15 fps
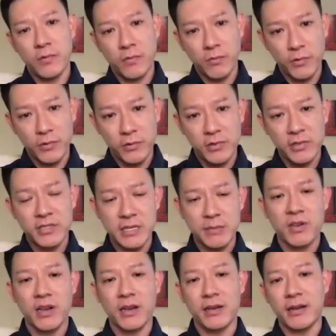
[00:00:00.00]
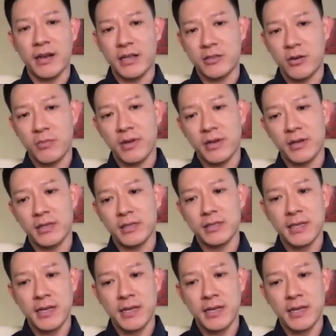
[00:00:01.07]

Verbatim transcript: we do the deep cleaning, the S R Ps,